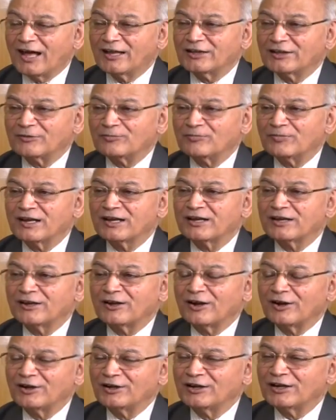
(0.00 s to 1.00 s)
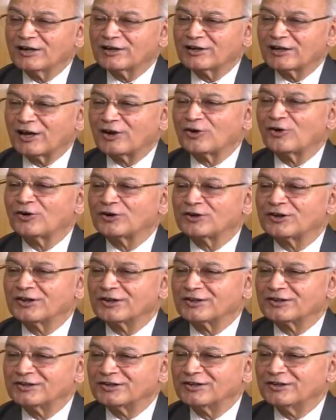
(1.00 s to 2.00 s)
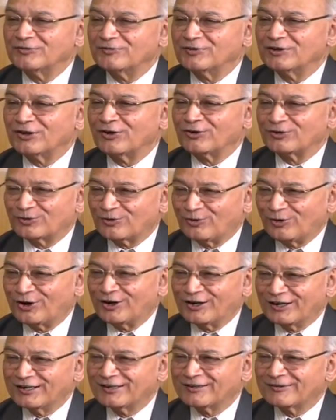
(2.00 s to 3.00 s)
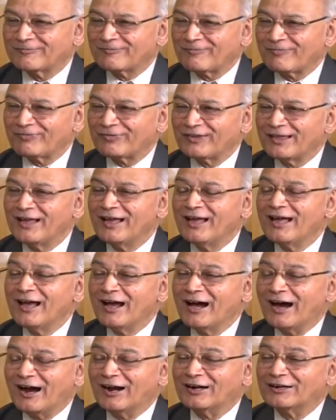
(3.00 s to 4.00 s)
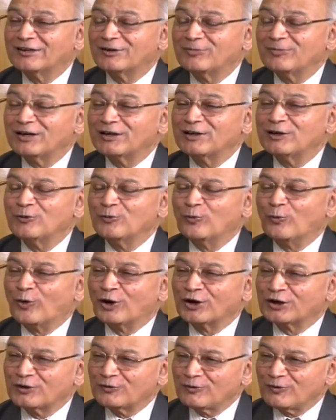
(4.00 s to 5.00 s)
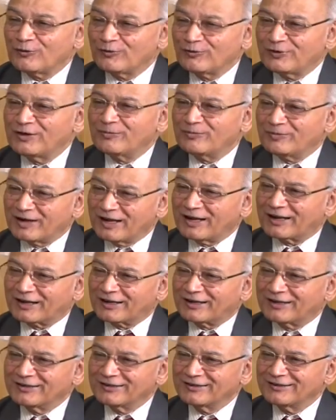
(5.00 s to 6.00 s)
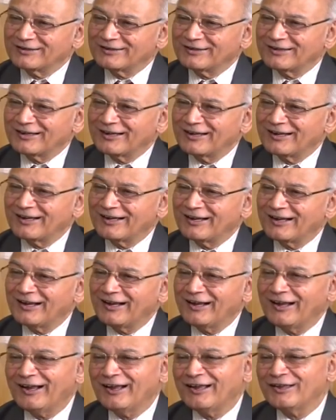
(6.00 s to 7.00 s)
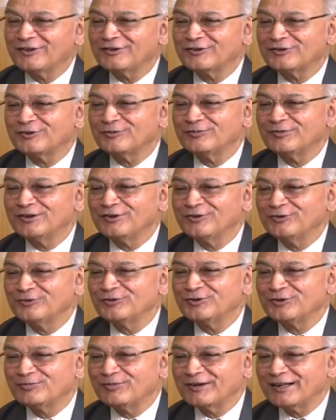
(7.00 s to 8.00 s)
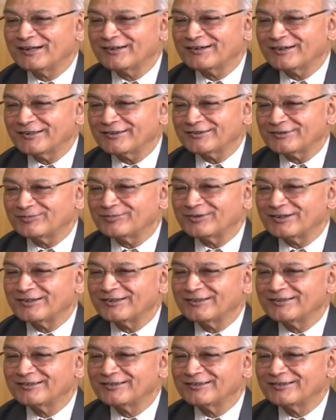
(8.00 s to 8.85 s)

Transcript: I think make in India cannot succeed without quality. Ultimately, whatever we make is to be used by a customer.